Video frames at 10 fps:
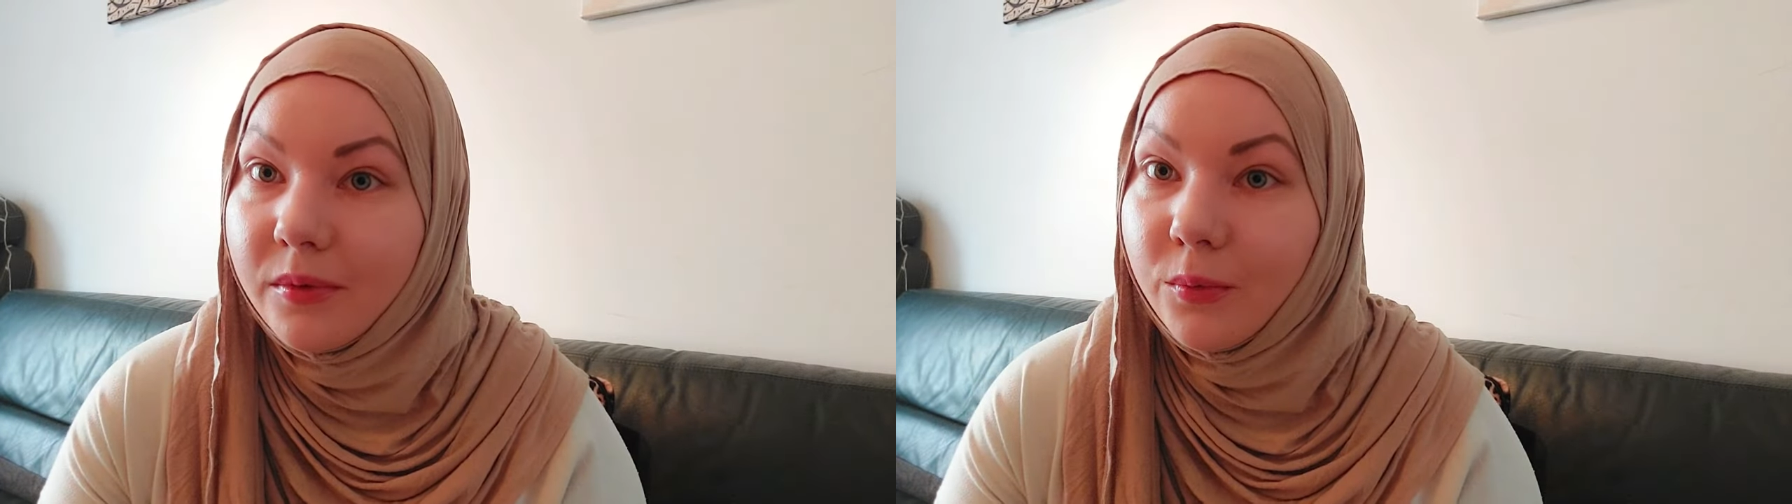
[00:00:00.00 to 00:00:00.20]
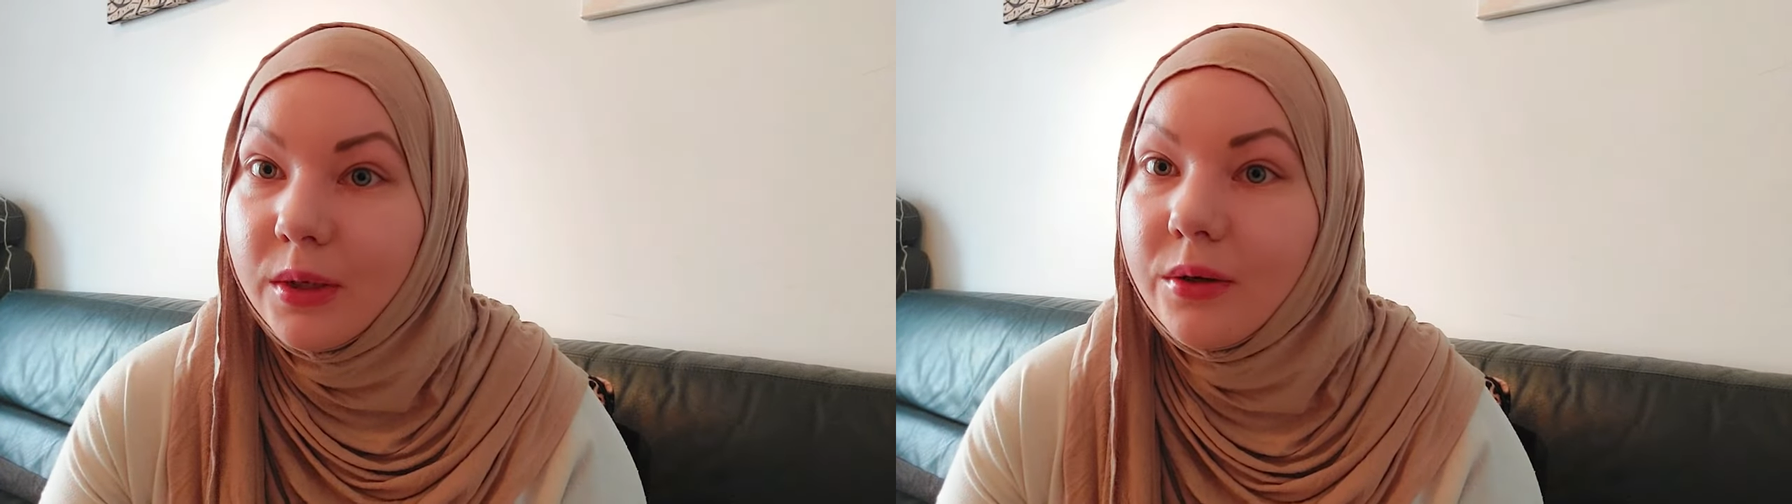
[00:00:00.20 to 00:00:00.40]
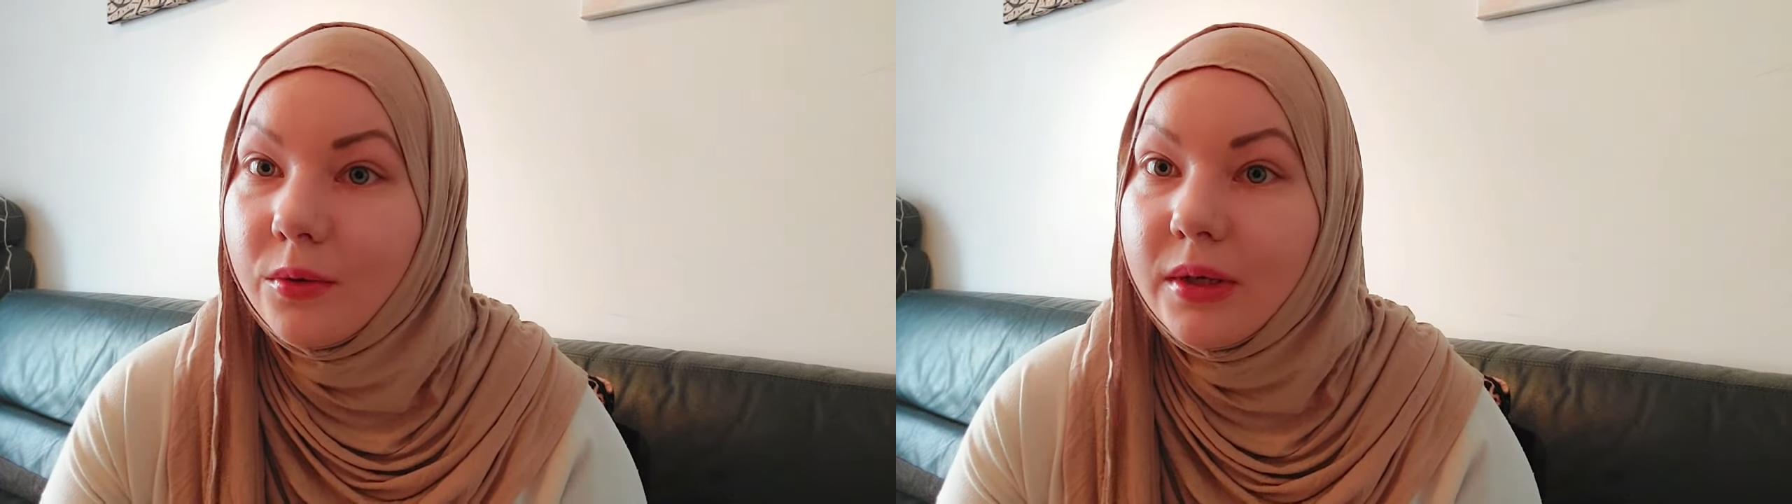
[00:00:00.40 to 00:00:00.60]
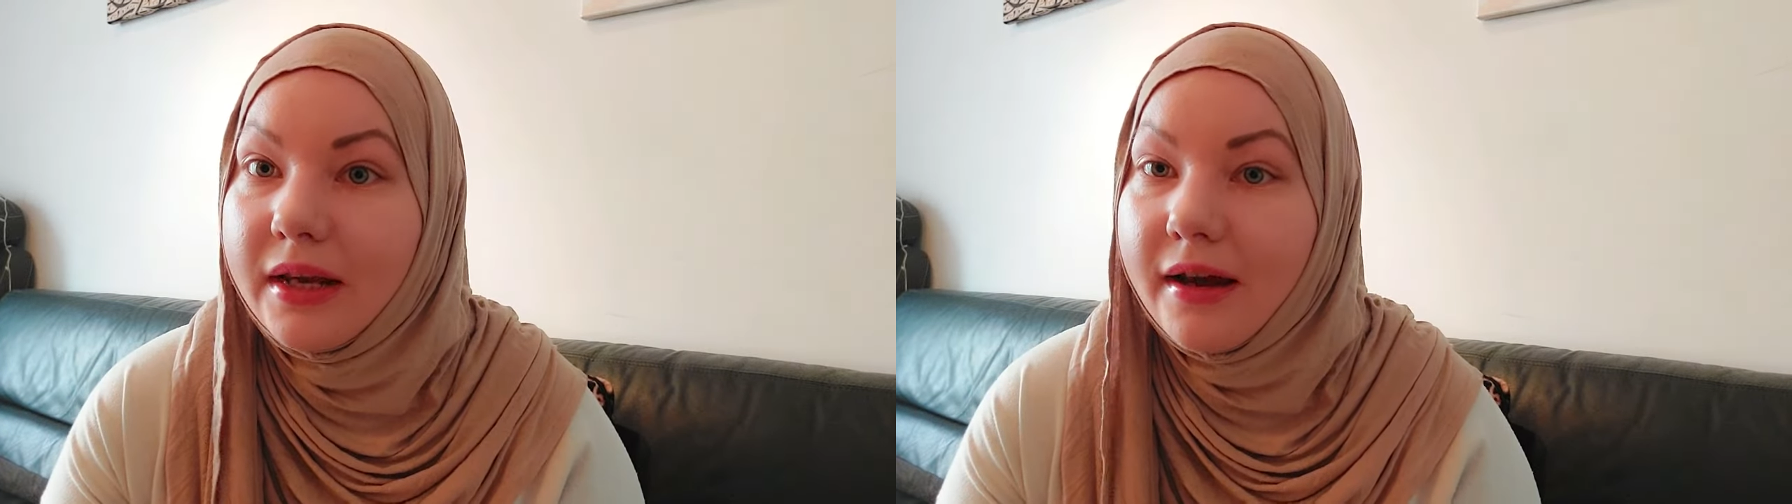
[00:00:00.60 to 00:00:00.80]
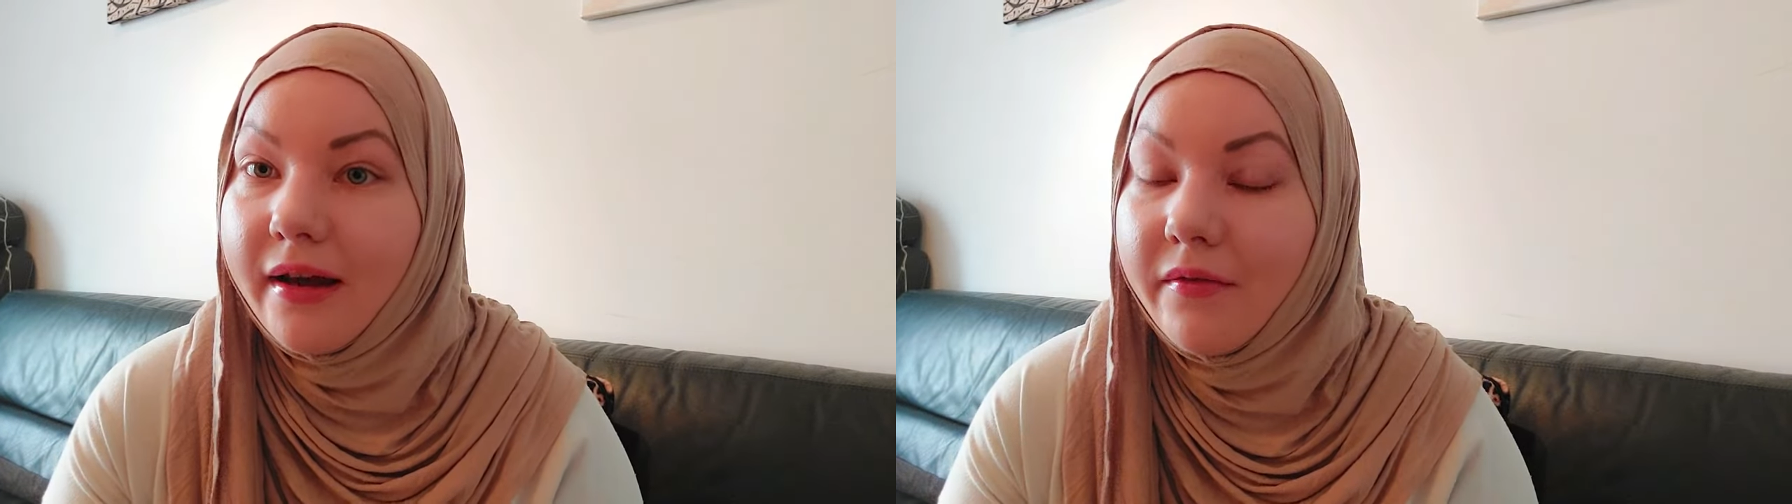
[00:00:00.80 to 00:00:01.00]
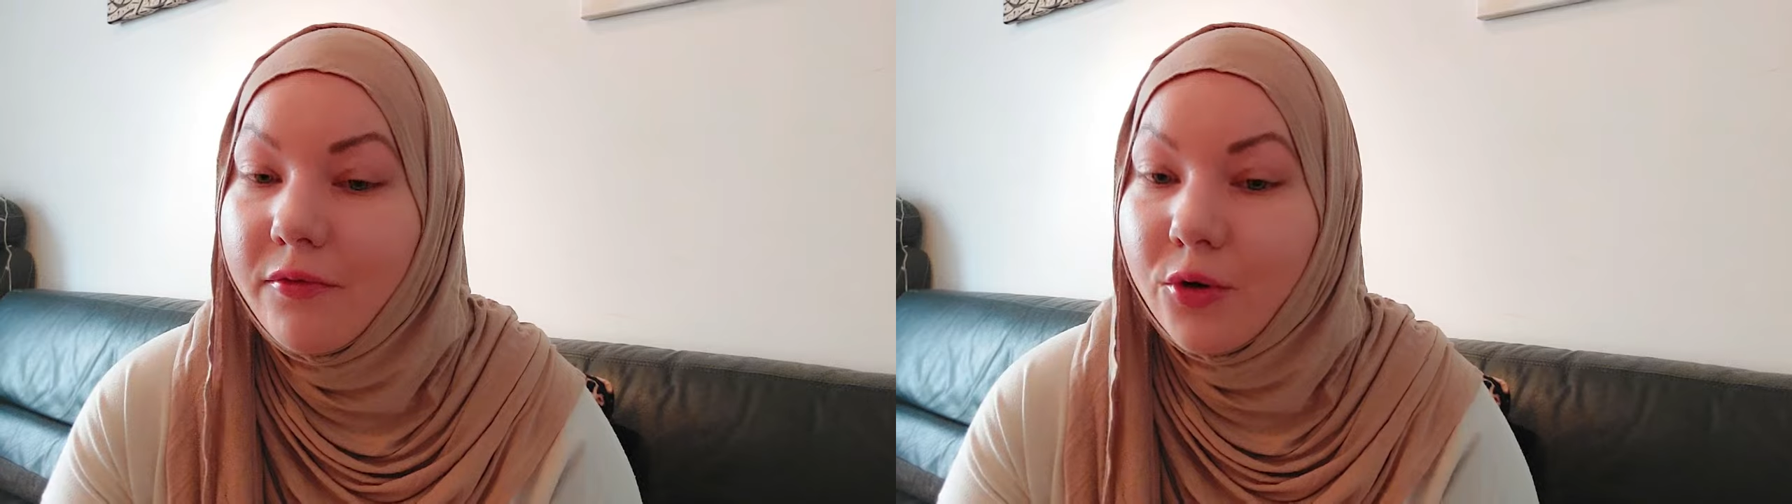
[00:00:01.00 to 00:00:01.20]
We only have